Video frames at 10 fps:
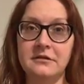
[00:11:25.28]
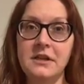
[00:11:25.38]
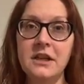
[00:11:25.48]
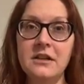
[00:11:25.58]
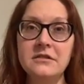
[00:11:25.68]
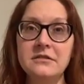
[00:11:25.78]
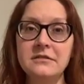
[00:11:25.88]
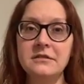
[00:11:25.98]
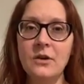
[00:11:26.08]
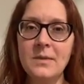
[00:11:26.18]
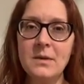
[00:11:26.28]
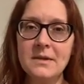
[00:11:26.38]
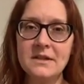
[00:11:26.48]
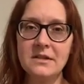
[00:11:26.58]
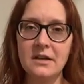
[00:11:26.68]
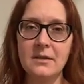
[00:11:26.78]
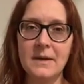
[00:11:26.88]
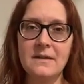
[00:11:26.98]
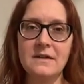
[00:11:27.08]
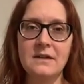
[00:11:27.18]
You know, nobody wants to talk
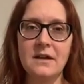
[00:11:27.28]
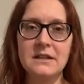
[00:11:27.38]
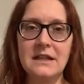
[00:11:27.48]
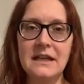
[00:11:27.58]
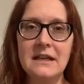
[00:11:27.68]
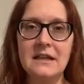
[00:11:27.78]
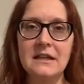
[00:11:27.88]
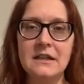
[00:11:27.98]
about this ugly.